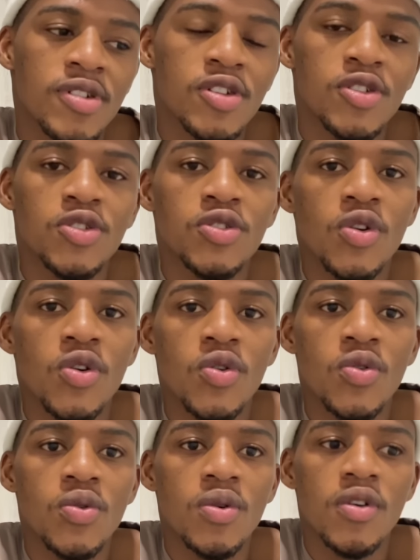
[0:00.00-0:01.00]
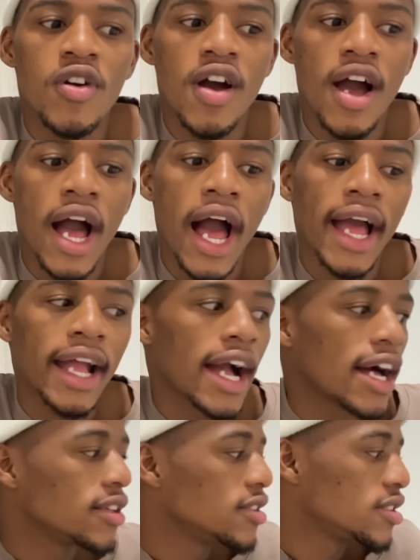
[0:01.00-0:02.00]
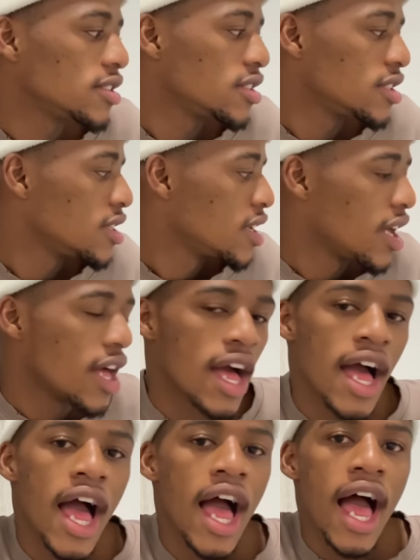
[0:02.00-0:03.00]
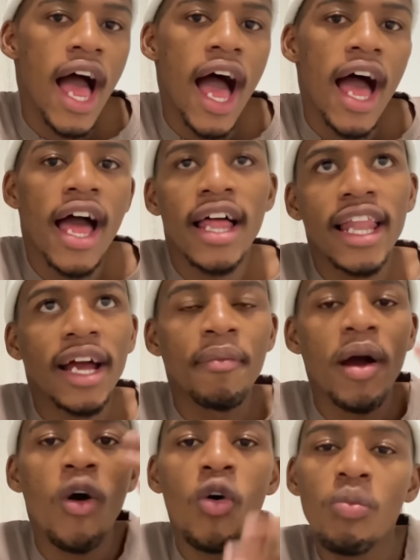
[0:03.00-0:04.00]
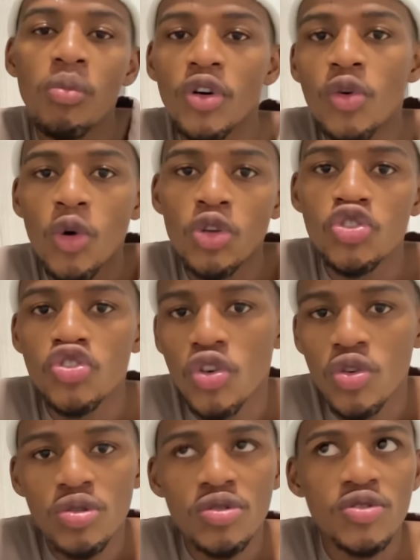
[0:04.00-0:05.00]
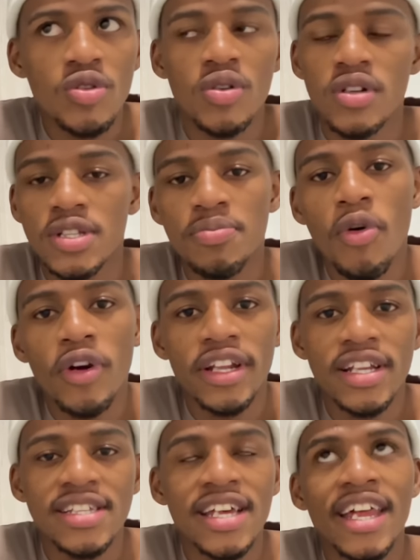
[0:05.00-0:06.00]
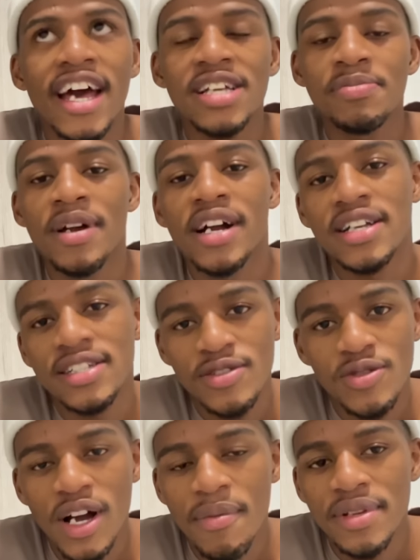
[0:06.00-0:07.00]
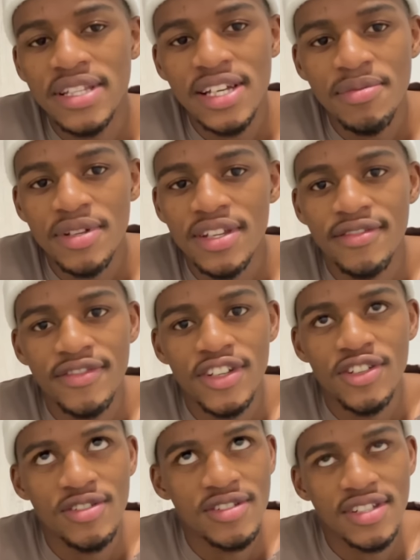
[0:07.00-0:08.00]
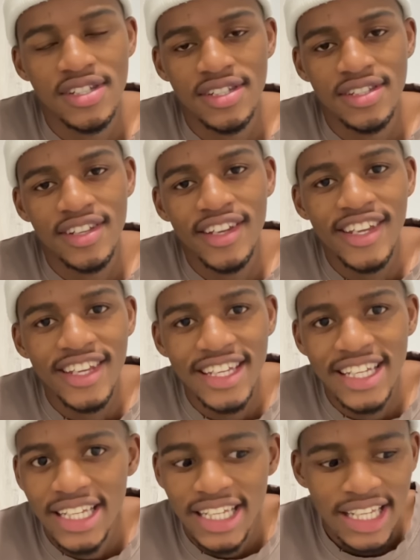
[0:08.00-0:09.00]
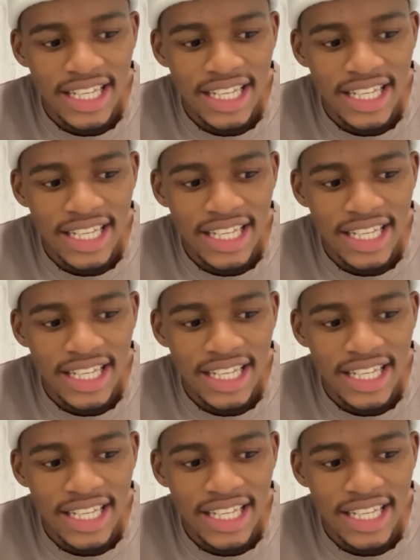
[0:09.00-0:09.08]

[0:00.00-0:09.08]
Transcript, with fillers: so I can't, like, my whole body won't show, so it's pointless. And I asked my cousin to come and take me the videos. Did he